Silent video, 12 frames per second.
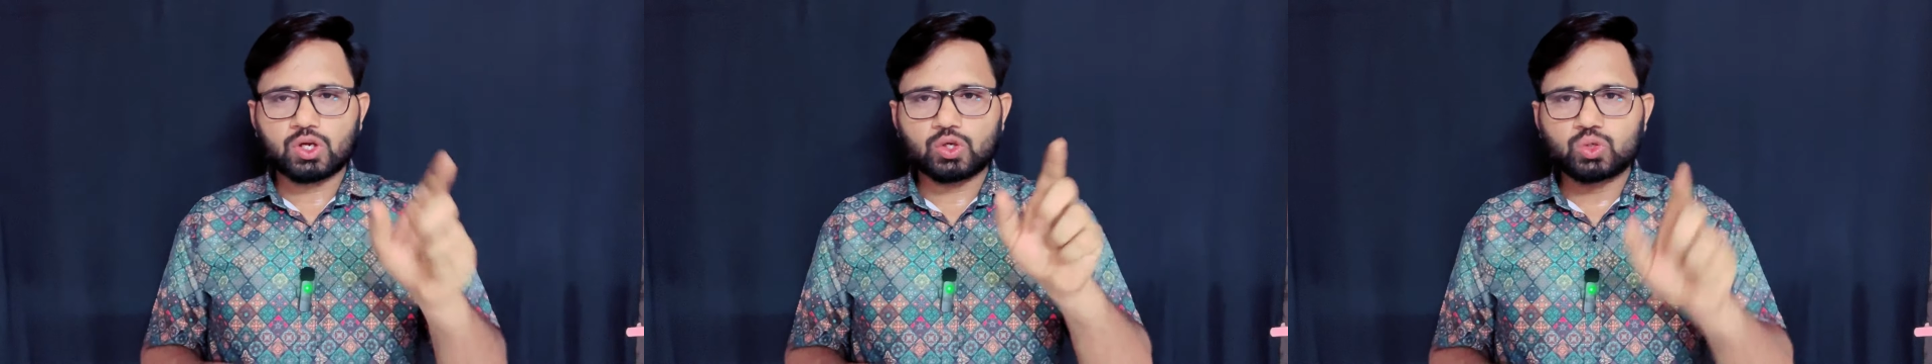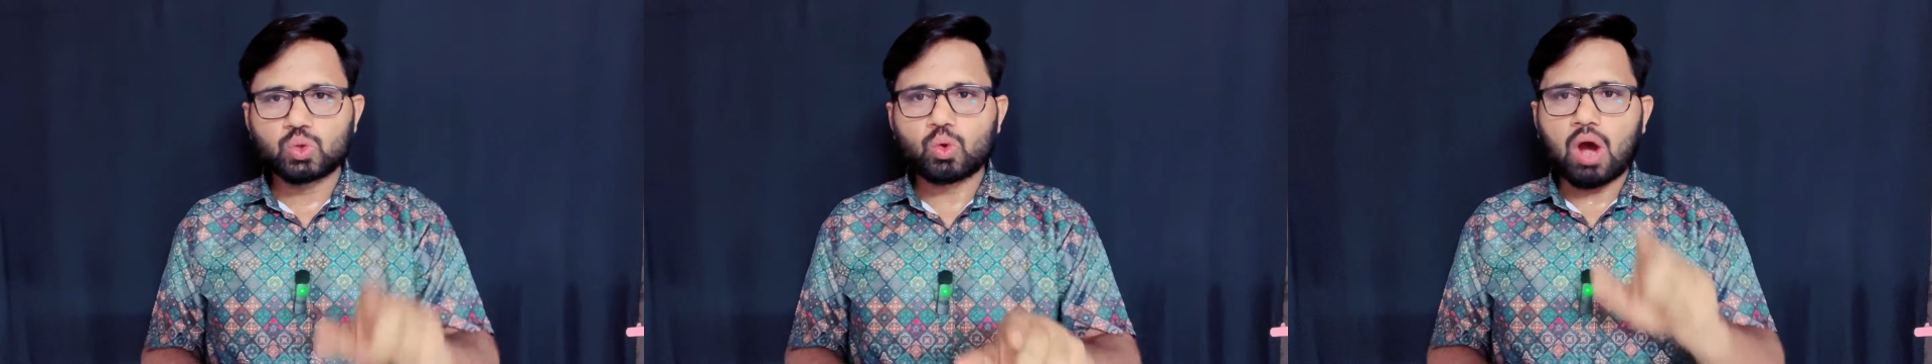
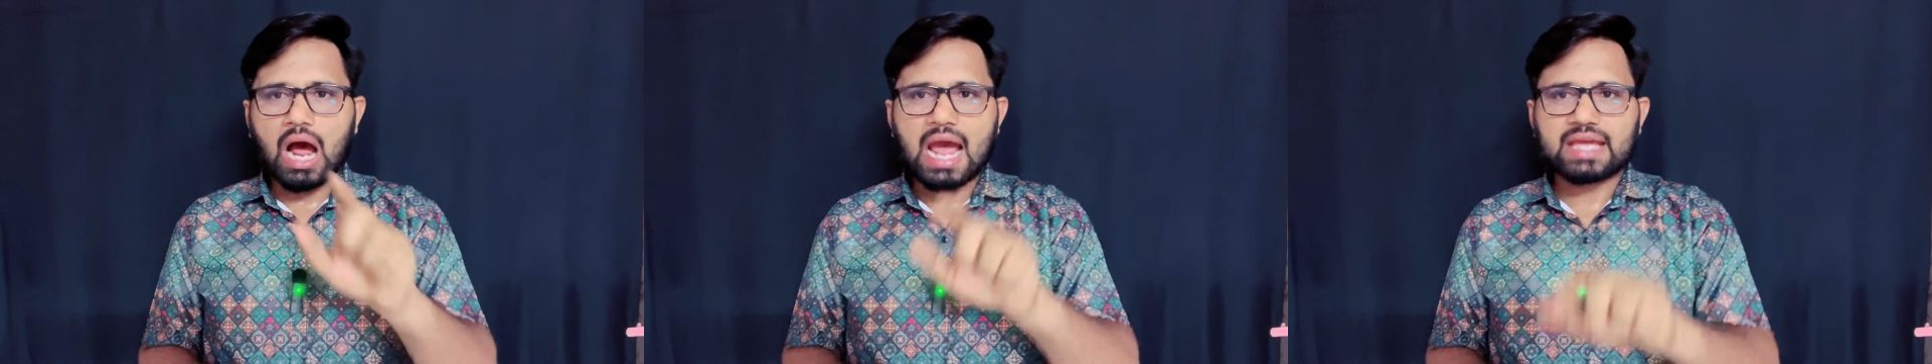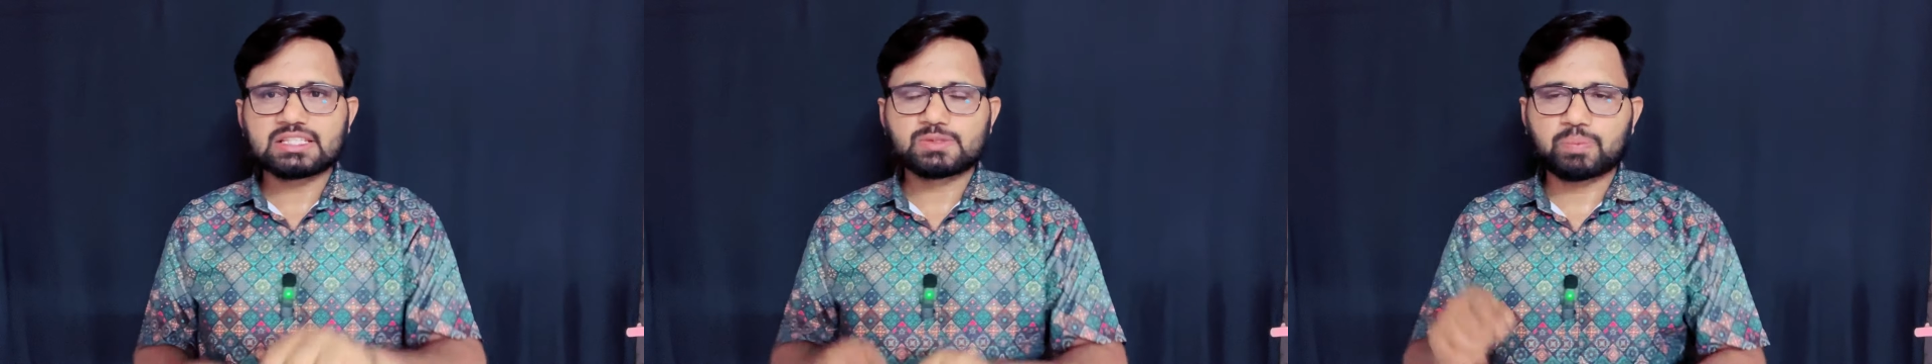do I
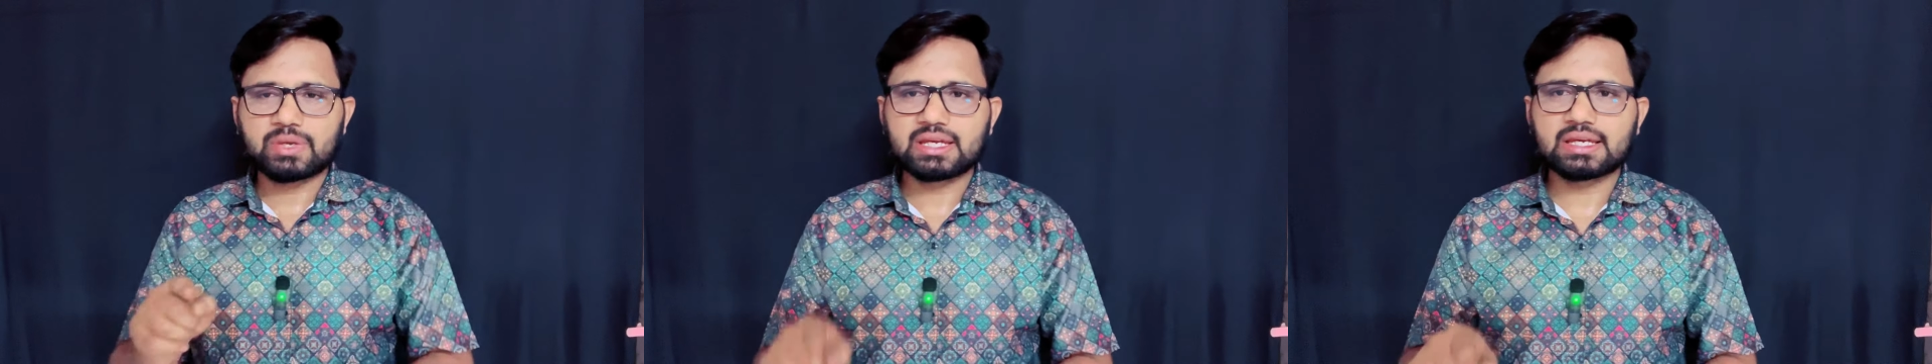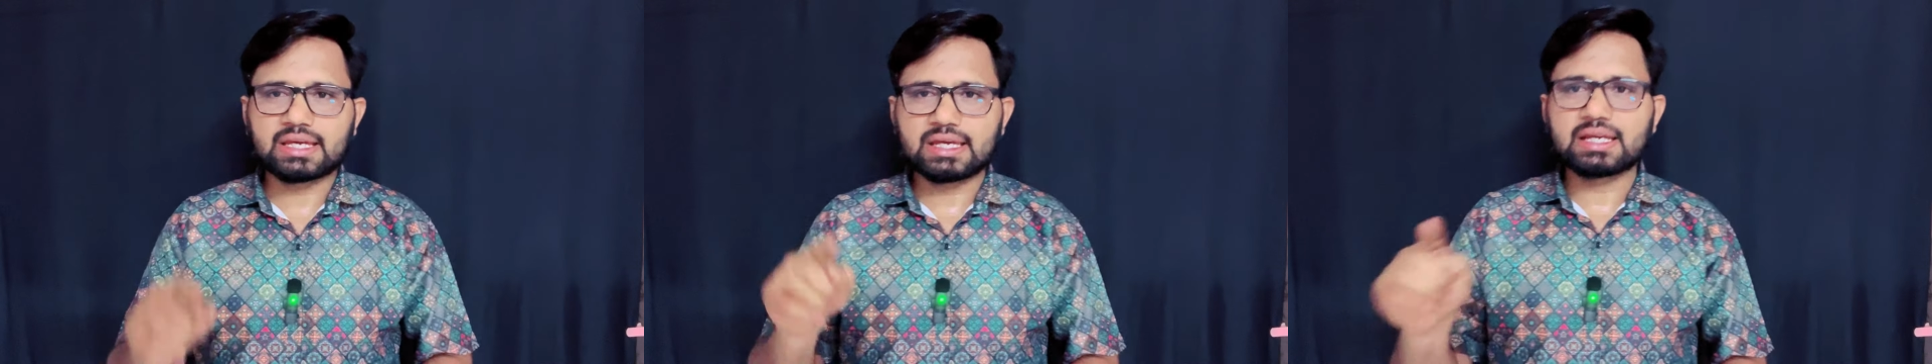
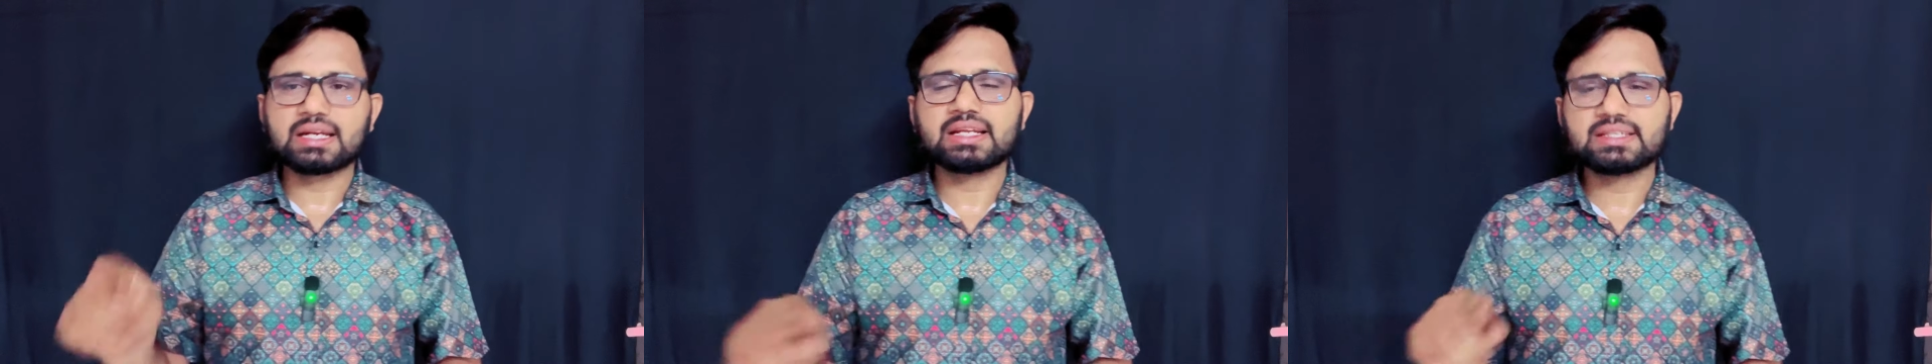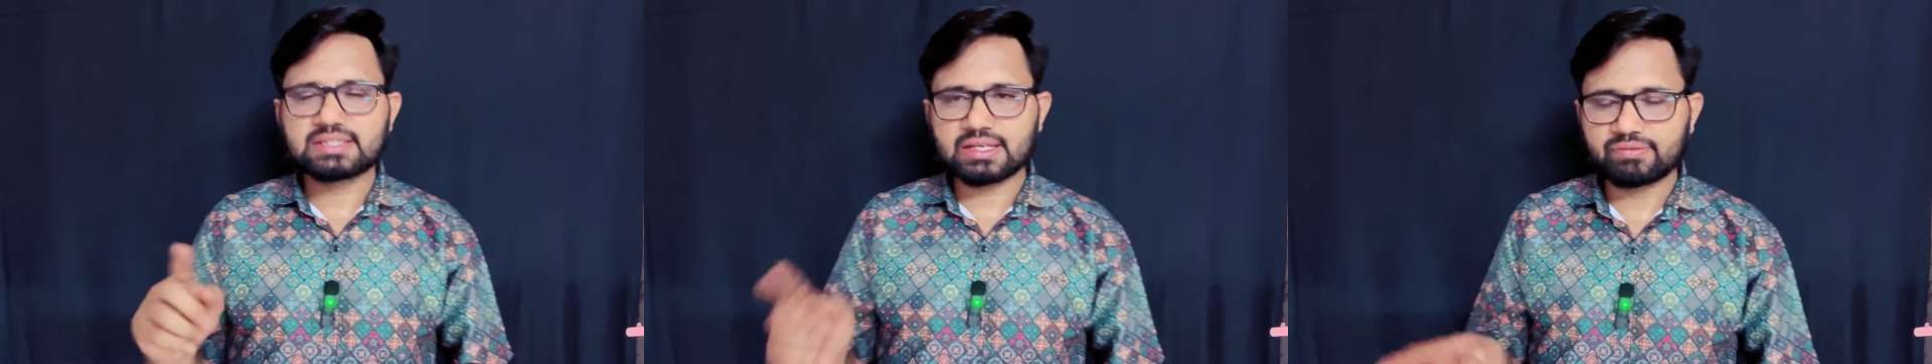speak
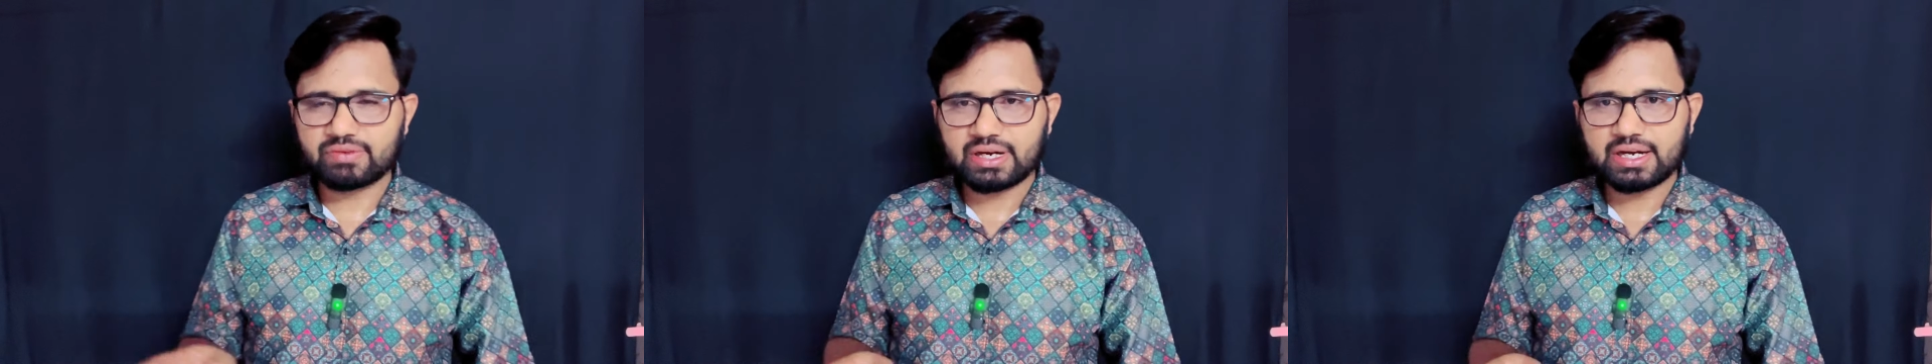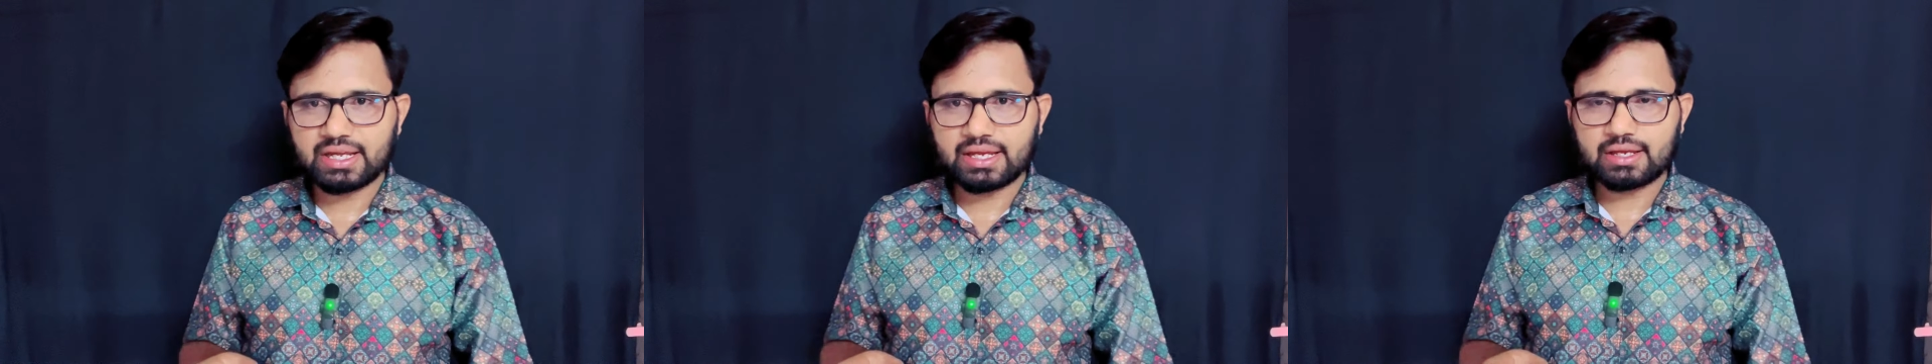English every
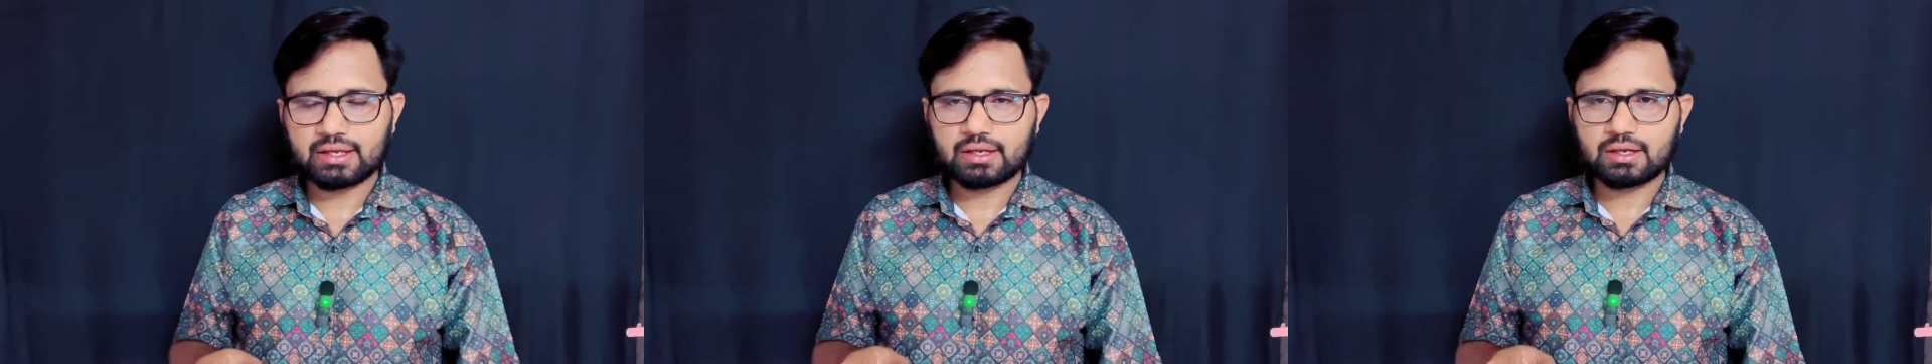day?